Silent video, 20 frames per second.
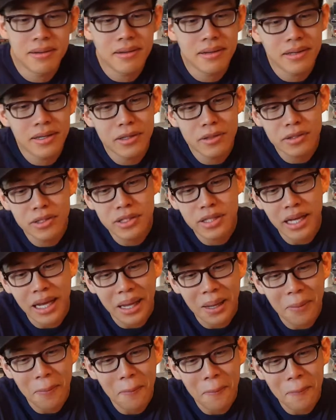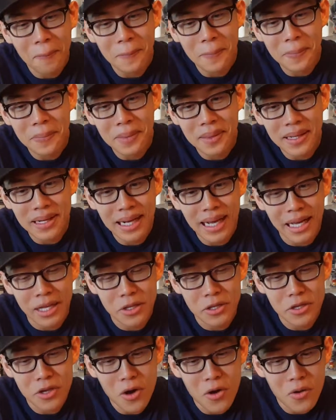Here's a game I
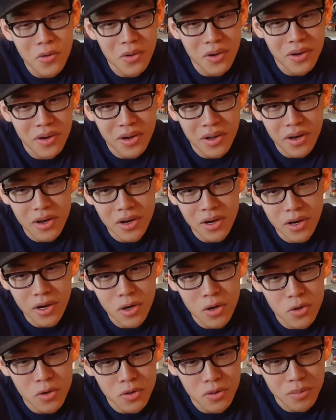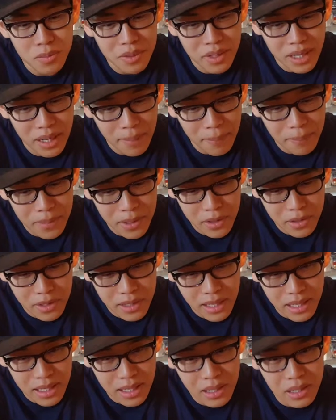don't own, but I beat the
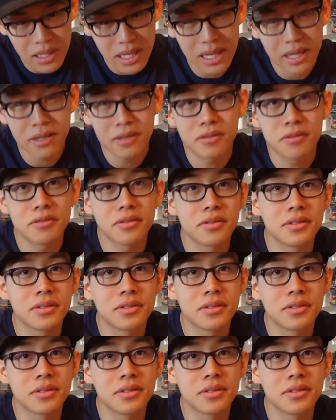hell out of.